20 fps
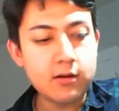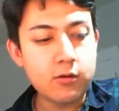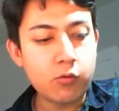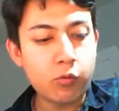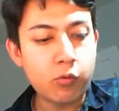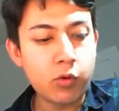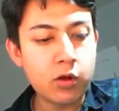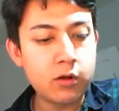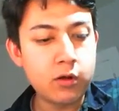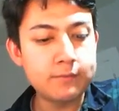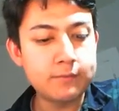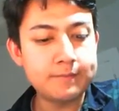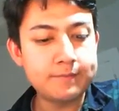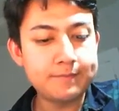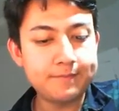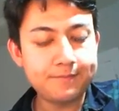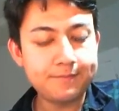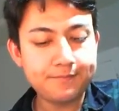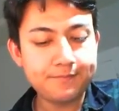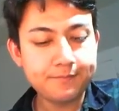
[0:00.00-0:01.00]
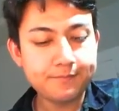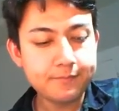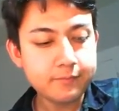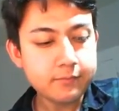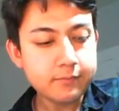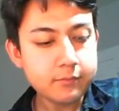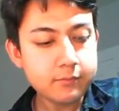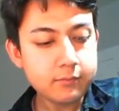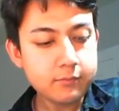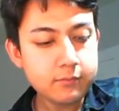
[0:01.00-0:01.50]
well,
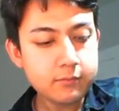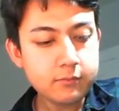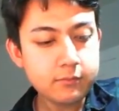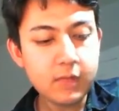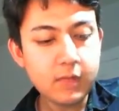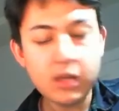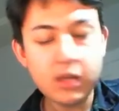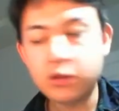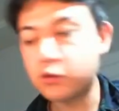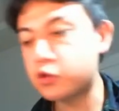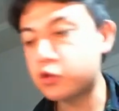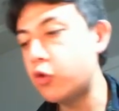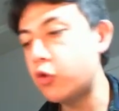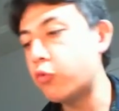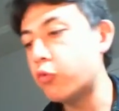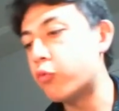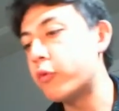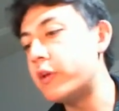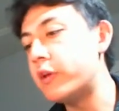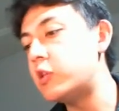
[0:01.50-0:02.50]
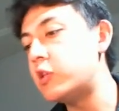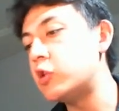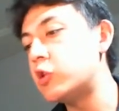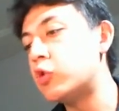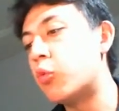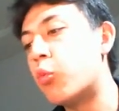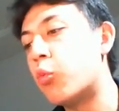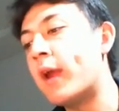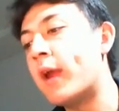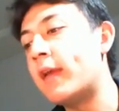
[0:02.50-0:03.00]
there's no reason to
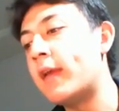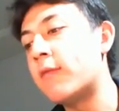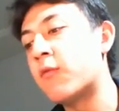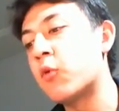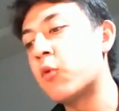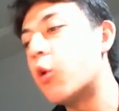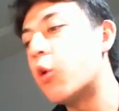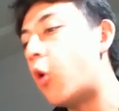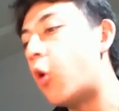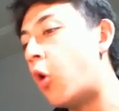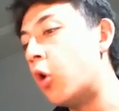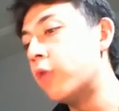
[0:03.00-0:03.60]
wait for all of